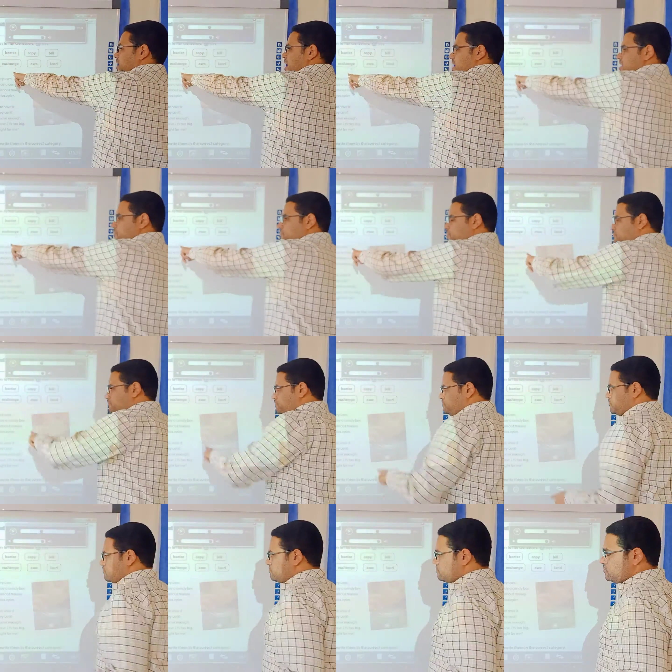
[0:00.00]
okay.
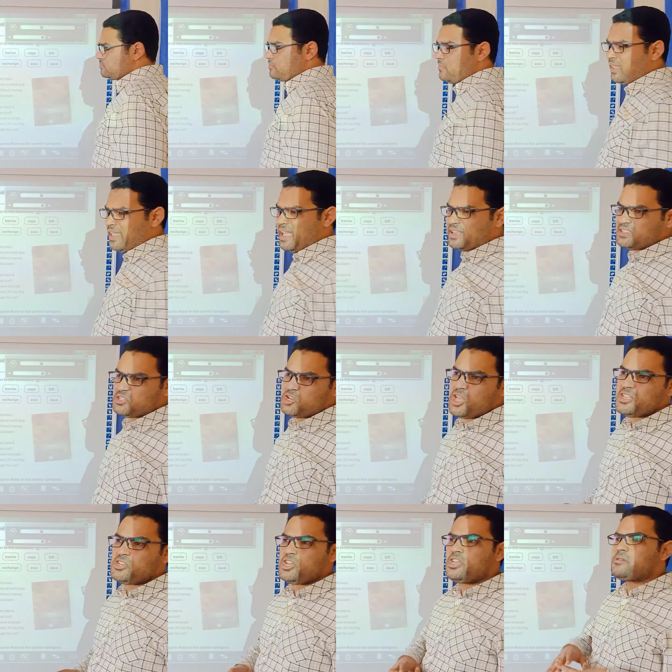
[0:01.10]

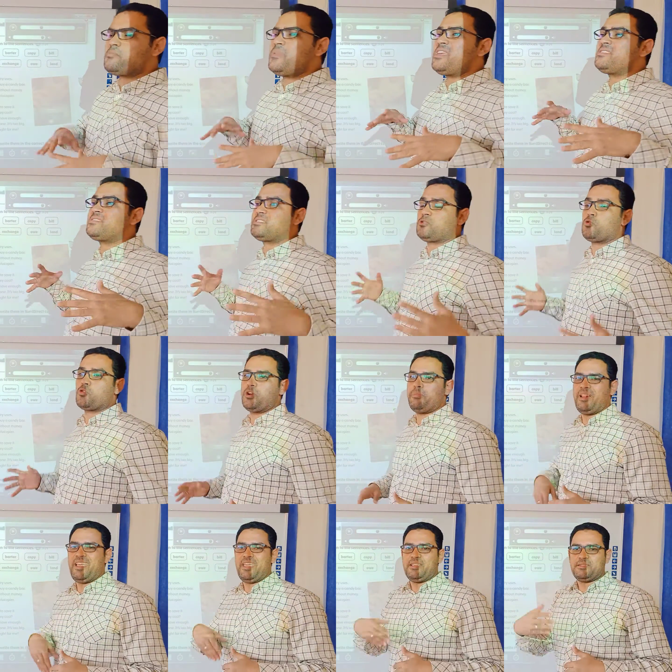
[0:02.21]
Exchange here means to
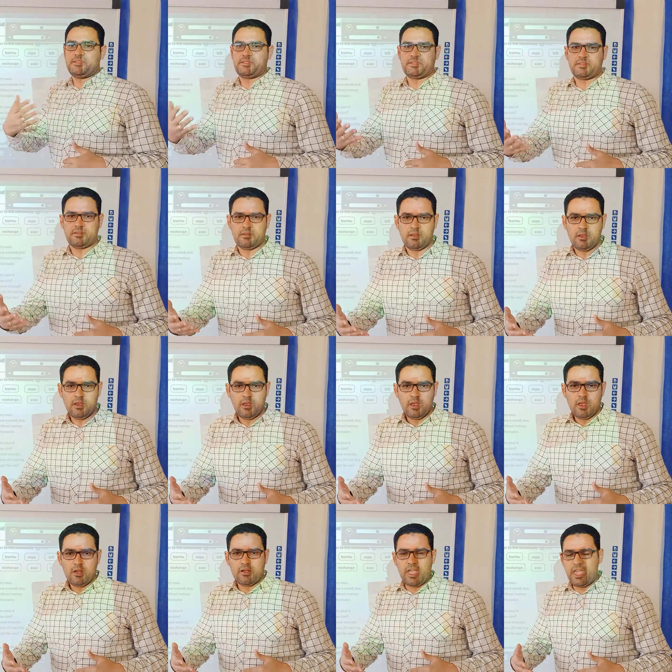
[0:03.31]
replace.
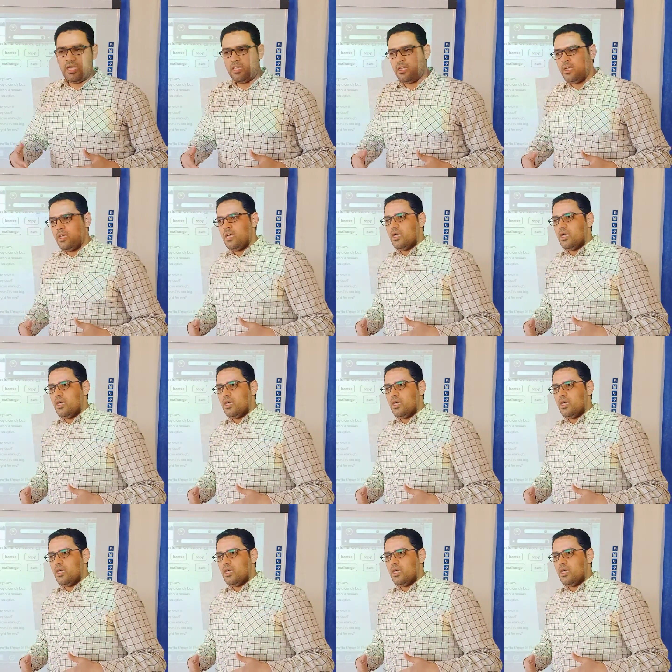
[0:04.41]
Okay.